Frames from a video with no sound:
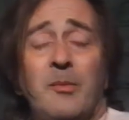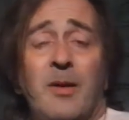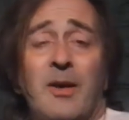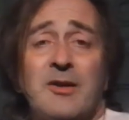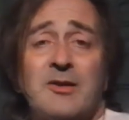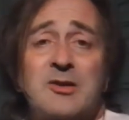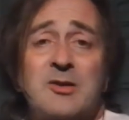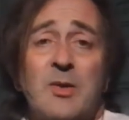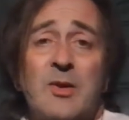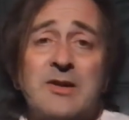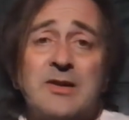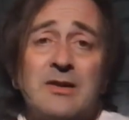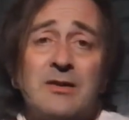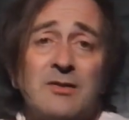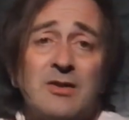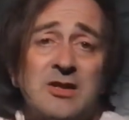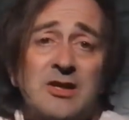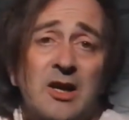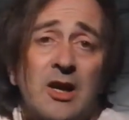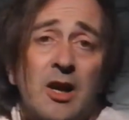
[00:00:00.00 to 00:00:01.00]
about 20
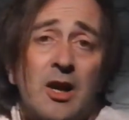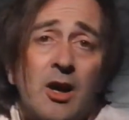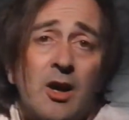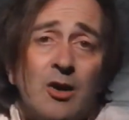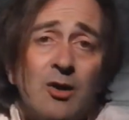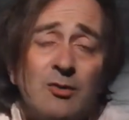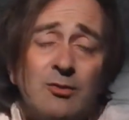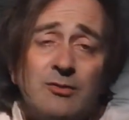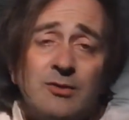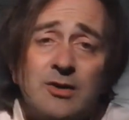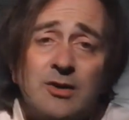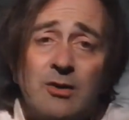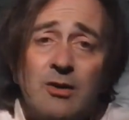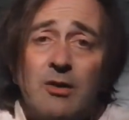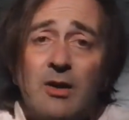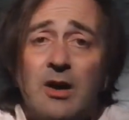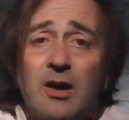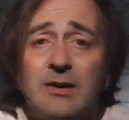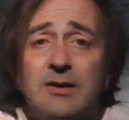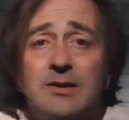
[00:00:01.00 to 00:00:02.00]
of his clones,
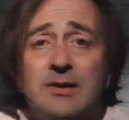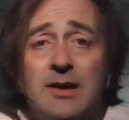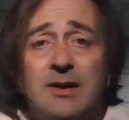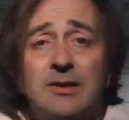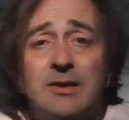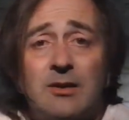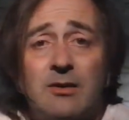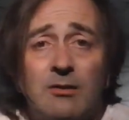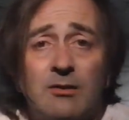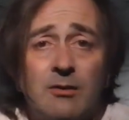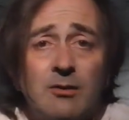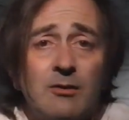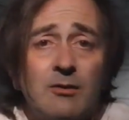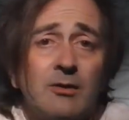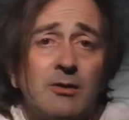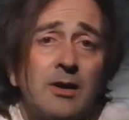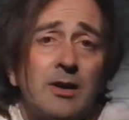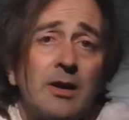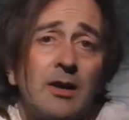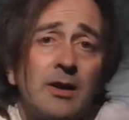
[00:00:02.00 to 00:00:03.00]
all identical, all
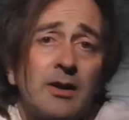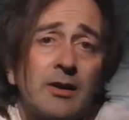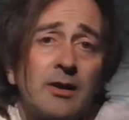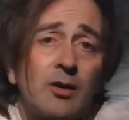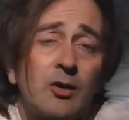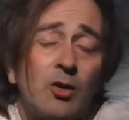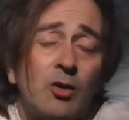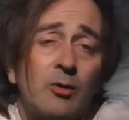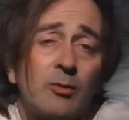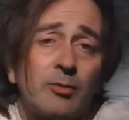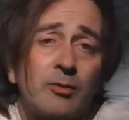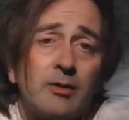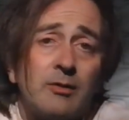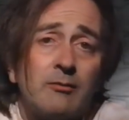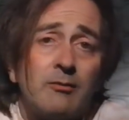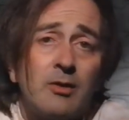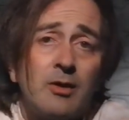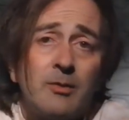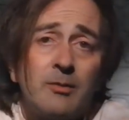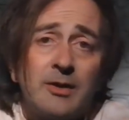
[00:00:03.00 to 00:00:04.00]
looking like
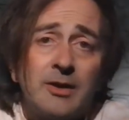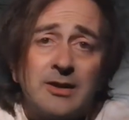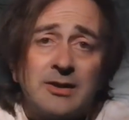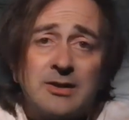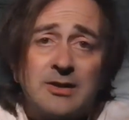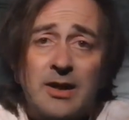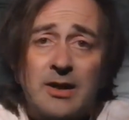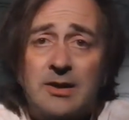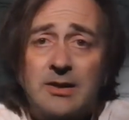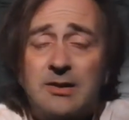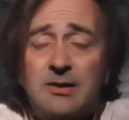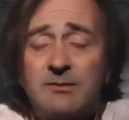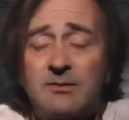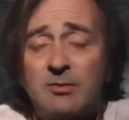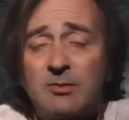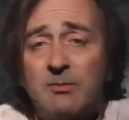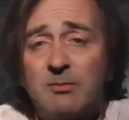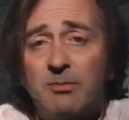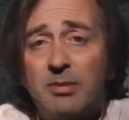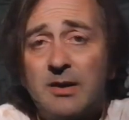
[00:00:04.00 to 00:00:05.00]
corporate roan
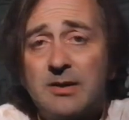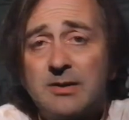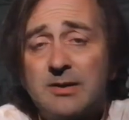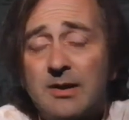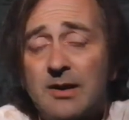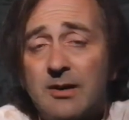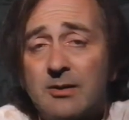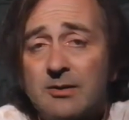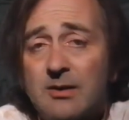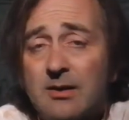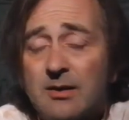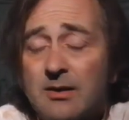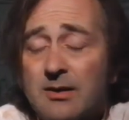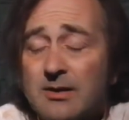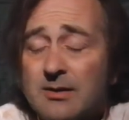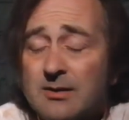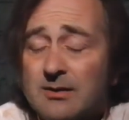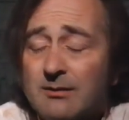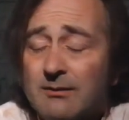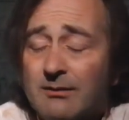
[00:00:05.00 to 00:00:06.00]
executives with blissed out
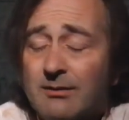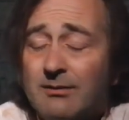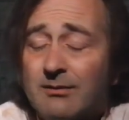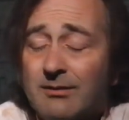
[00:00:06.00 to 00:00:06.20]
eyes.